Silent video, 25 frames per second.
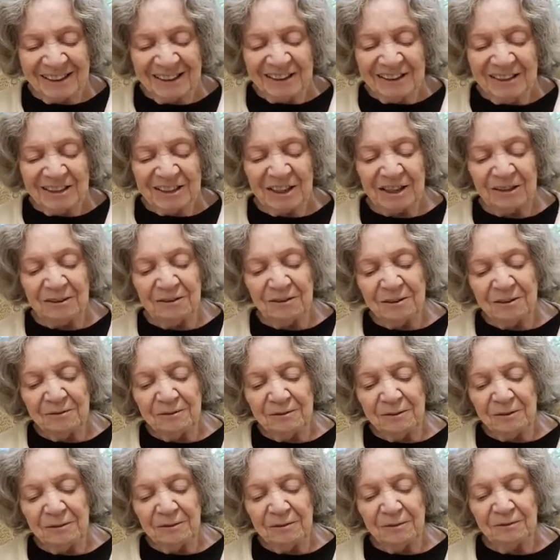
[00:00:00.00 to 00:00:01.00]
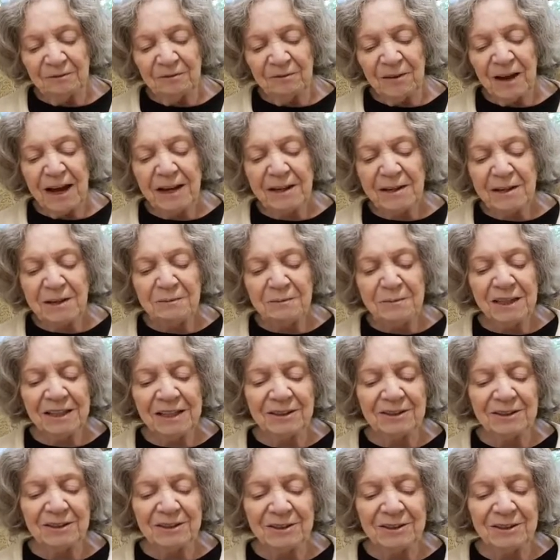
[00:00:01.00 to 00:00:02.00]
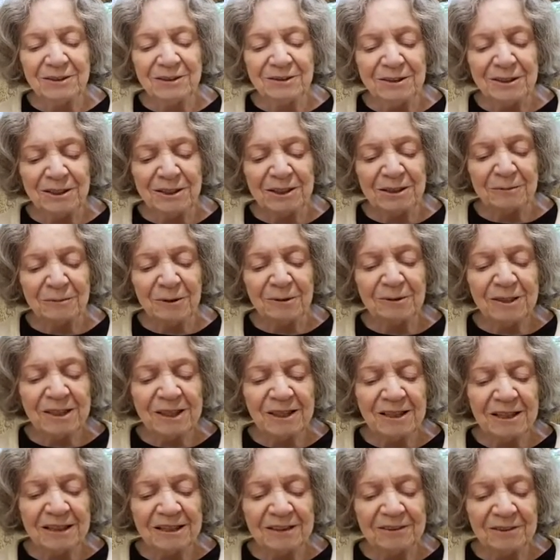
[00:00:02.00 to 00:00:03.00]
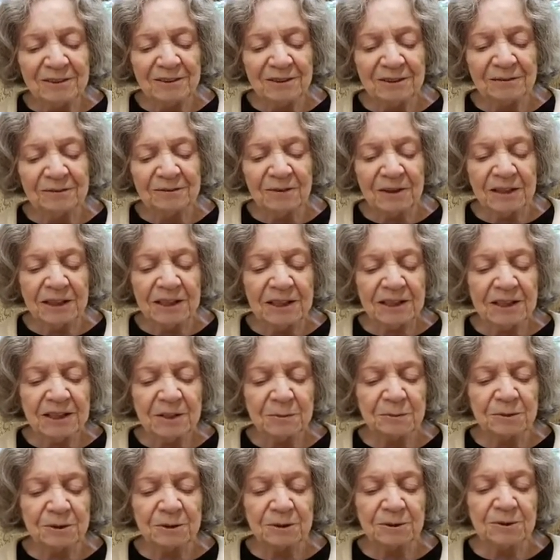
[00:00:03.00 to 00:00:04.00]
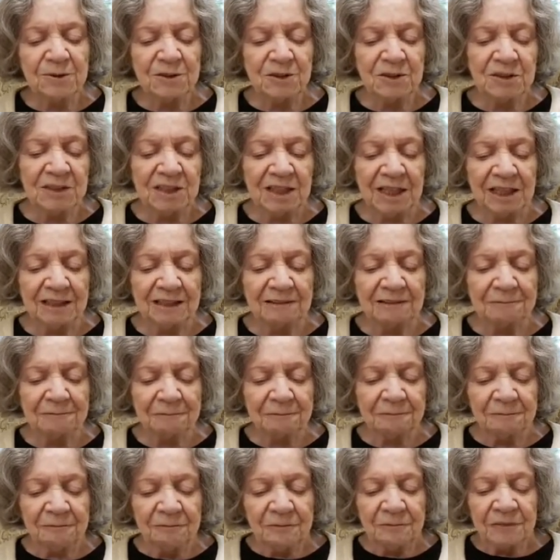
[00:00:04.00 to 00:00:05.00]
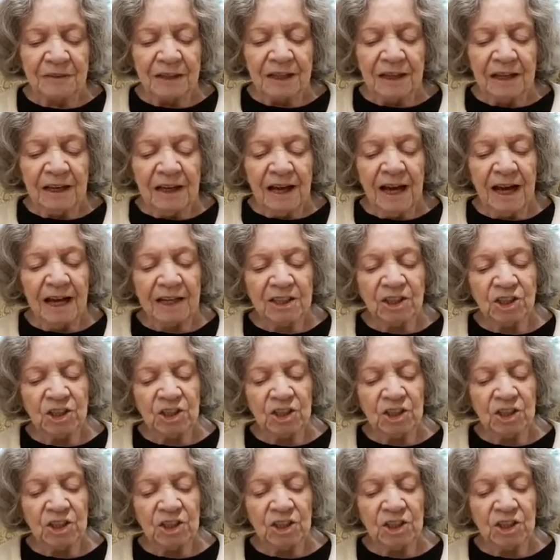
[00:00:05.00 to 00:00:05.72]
So vacuuming in the nude is most likely her funniest prose to date, as she